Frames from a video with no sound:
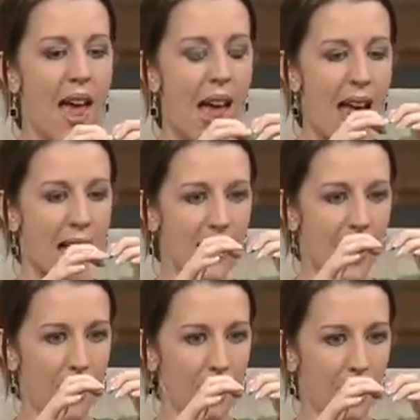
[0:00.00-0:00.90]
and
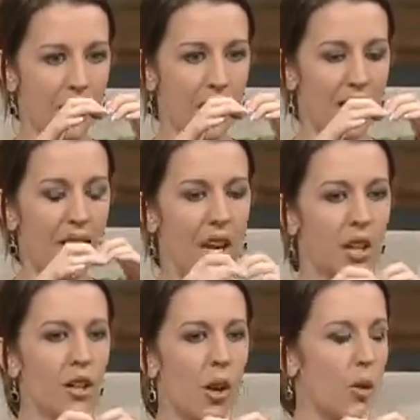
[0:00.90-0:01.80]
then it
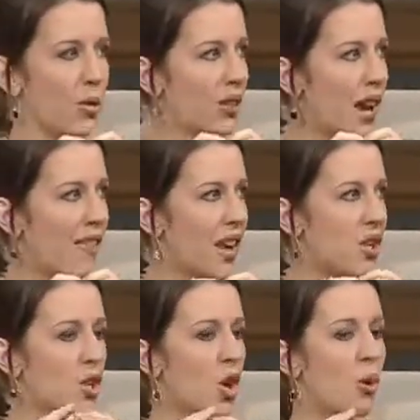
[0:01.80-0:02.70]
closed, and then it
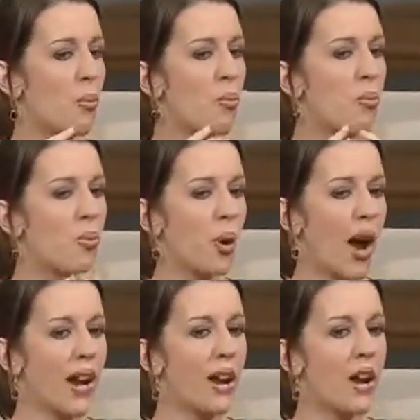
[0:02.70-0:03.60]
turned
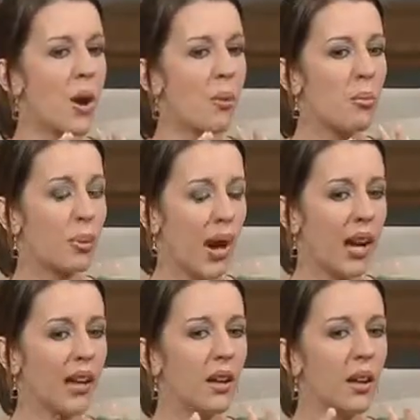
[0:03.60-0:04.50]
bright,
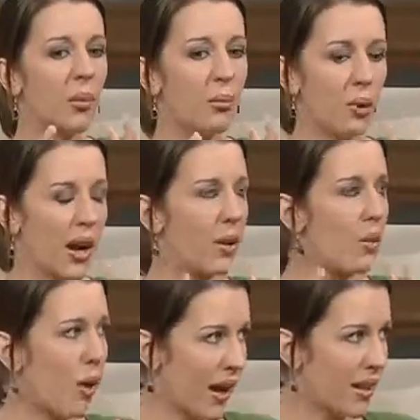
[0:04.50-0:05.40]
bright, bright
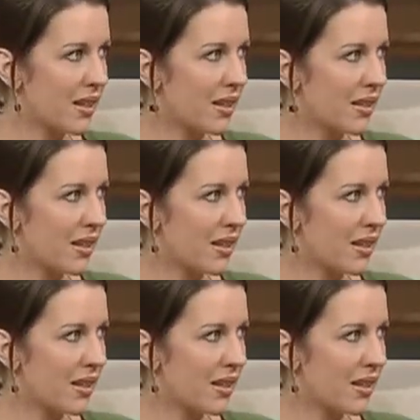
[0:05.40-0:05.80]
white,